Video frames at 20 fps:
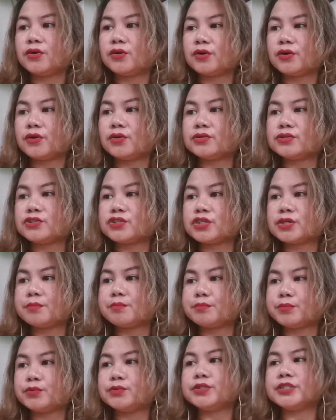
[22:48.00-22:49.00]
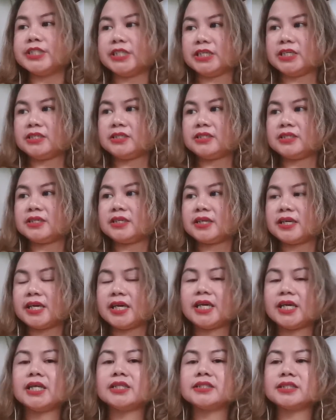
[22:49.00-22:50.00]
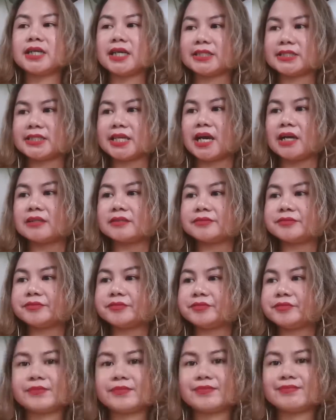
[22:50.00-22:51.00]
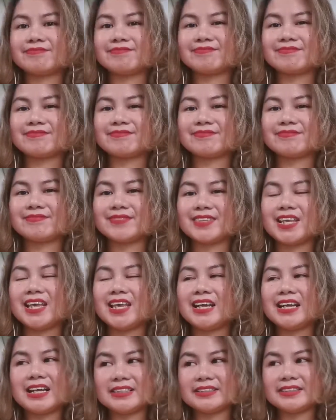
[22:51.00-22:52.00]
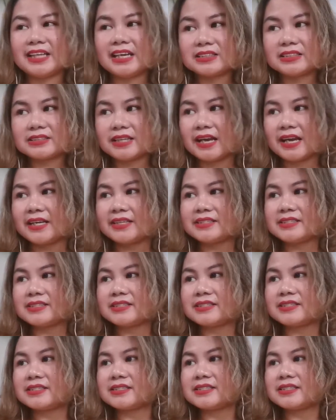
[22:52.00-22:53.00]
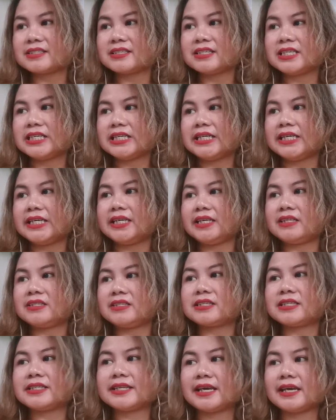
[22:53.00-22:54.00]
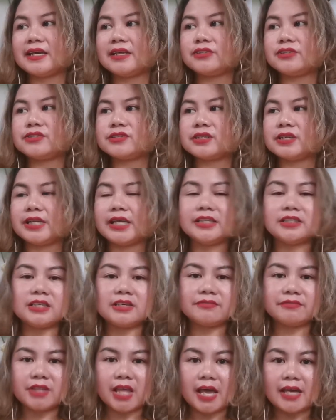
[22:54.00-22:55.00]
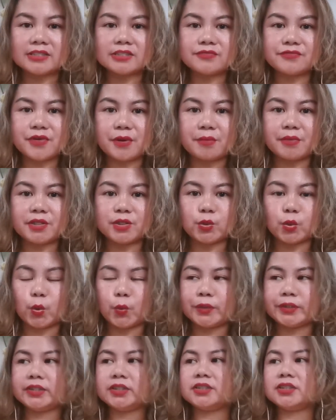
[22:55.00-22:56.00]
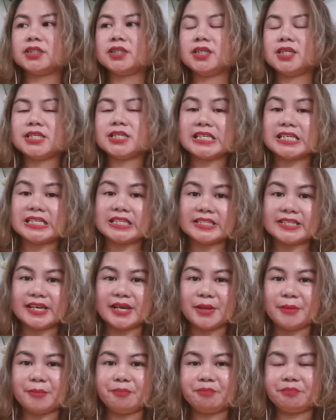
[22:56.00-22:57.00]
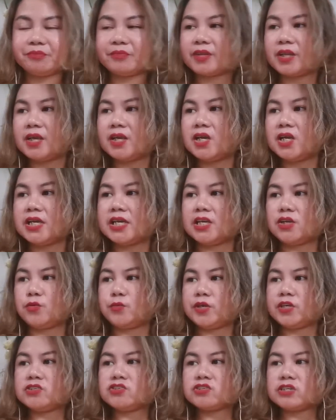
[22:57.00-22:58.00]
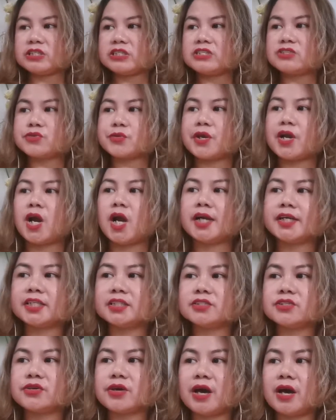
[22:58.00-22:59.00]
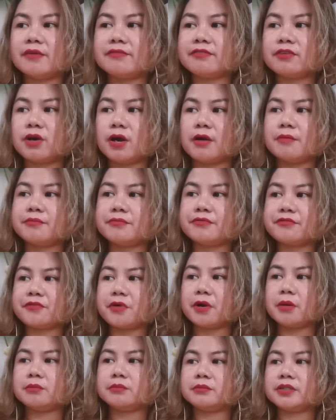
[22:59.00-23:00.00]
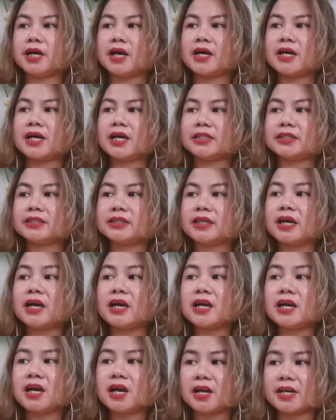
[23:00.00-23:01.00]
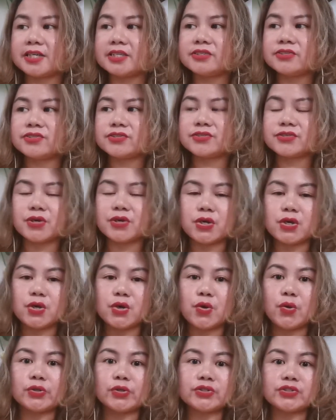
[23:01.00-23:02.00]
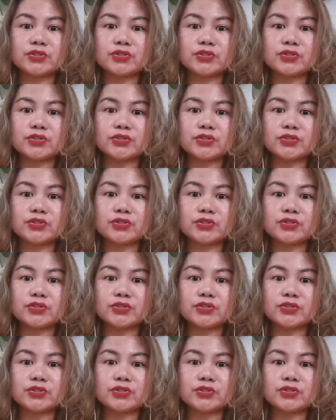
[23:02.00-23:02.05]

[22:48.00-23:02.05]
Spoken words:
Kuchipudi, and Kathak. Kathak dance is a native dance from North India, in which it is regarded to have come from the Kathakars or